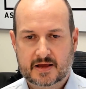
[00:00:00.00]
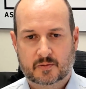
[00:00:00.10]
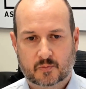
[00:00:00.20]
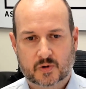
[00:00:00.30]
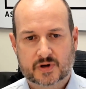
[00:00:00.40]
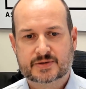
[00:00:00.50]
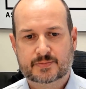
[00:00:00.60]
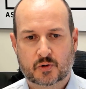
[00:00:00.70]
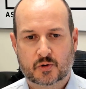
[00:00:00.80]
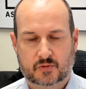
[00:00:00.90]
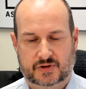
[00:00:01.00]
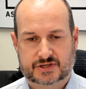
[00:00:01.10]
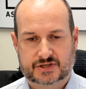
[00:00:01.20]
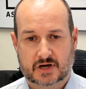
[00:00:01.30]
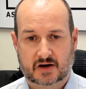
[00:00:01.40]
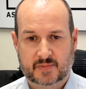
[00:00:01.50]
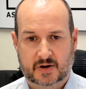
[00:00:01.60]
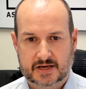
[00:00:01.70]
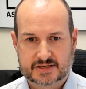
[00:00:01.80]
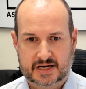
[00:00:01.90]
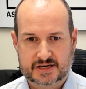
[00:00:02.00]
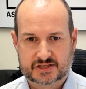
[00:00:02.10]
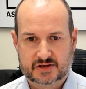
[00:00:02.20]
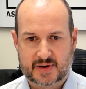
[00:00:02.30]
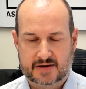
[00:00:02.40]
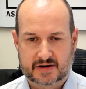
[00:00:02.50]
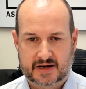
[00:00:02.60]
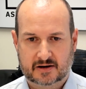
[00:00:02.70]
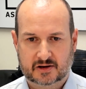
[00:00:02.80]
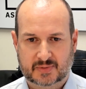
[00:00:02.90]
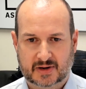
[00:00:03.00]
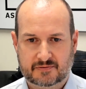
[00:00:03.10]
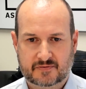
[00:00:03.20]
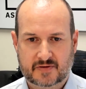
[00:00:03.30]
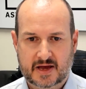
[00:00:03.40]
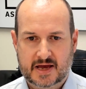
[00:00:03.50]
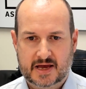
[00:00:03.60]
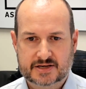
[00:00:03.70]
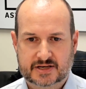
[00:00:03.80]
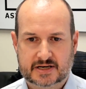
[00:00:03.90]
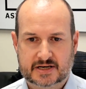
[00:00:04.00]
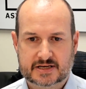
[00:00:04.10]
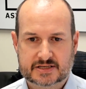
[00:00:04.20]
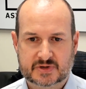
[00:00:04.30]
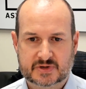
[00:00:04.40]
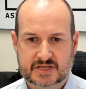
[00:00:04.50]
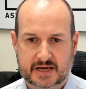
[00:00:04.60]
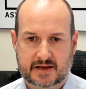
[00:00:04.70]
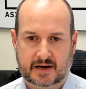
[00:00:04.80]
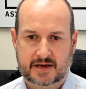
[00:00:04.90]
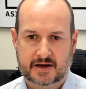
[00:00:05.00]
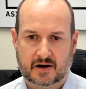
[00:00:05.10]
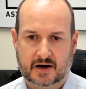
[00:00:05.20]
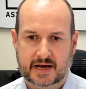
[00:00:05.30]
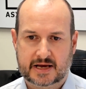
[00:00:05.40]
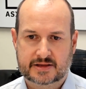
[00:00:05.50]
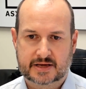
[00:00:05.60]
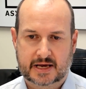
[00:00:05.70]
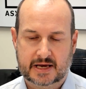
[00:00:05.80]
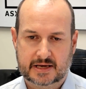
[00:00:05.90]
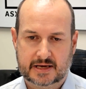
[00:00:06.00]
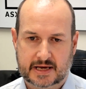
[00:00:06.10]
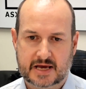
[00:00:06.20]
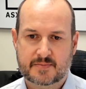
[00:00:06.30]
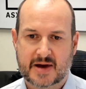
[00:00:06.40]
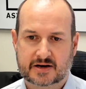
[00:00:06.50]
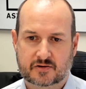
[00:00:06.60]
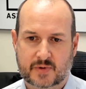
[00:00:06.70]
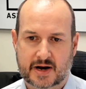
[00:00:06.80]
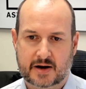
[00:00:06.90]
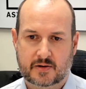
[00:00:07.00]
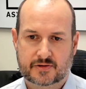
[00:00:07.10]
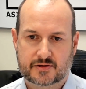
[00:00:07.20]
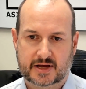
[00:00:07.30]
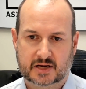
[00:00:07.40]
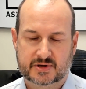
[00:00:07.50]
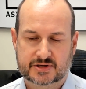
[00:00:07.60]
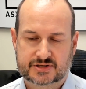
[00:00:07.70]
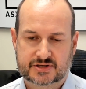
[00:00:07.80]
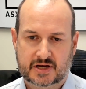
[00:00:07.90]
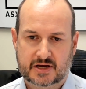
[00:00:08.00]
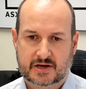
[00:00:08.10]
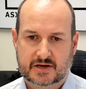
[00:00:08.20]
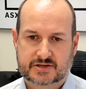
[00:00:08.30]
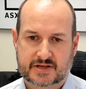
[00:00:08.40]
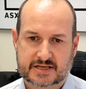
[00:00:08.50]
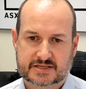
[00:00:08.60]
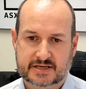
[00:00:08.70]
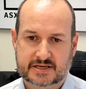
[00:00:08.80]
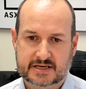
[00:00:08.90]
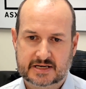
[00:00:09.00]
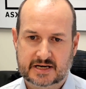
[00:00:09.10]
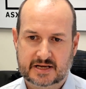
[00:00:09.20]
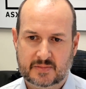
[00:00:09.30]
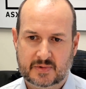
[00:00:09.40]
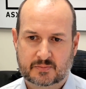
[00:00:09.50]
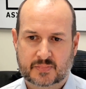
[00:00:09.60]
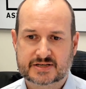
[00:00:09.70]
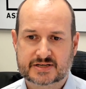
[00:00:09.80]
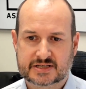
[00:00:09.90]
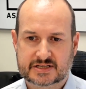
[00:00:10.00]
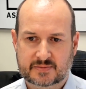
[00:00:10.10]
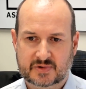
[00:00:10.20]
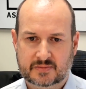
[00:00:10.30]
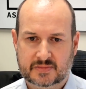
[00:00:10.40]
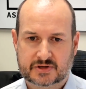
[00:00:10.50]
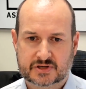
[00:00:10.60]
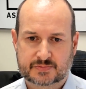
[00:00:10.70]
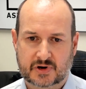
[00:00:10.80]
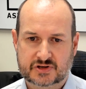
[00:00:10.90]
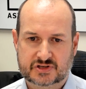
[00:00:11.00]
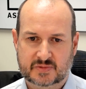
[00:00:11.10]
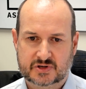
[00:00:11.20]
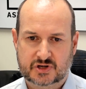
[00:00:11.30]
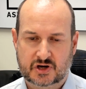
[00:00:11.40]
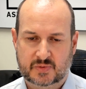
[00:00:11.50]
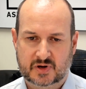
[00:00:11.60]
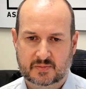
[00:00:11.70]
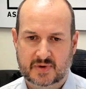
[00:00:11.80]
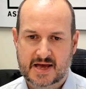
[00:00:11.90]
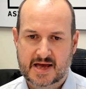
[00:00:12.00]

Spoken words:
Now, what is important with this style of mineralization that we have at Caralue Bluff is that it is particularly high in the key magnet rare earth elements. So that's neodymium, praseodymium, dysprosium and terbium.